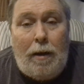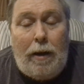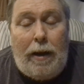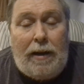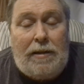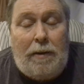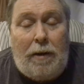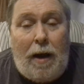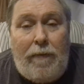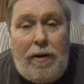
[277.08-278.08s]
It's the
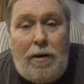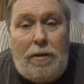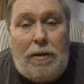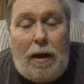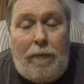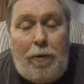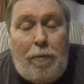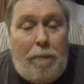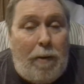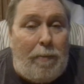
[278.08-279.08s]
governors of the
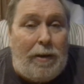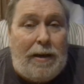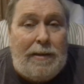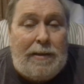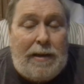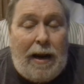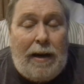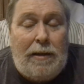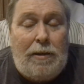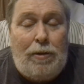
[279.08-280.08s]
Republican
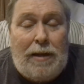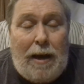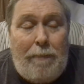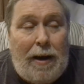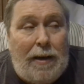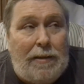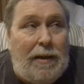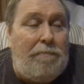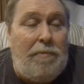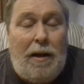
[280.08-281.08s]
states who sat back and said,
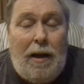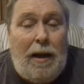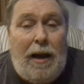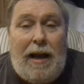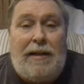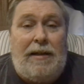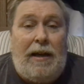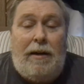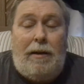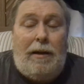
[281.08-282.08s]
that's
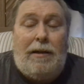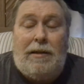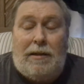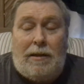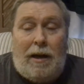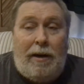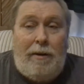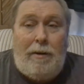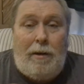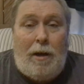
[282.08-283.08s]
it, this is done,
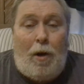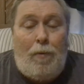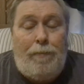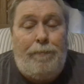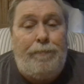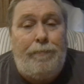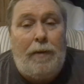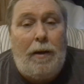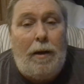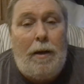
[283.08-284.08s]
go.
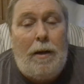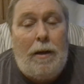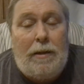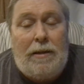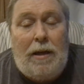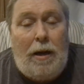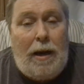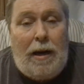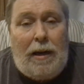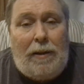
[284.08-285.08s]
See,
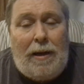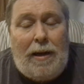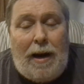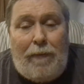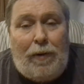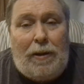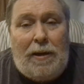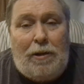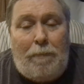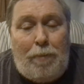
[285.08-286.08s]
anything and everything
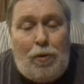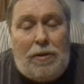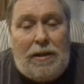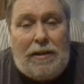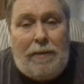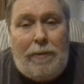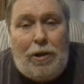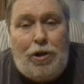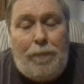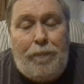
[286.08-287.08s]
to boost his
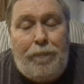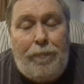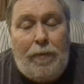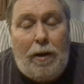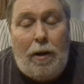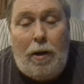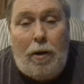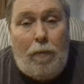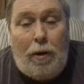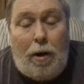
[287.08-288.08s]
image,
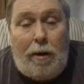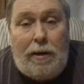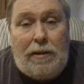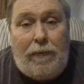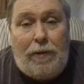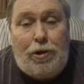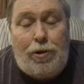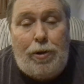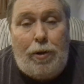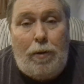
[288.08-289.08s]
regardless if it's true.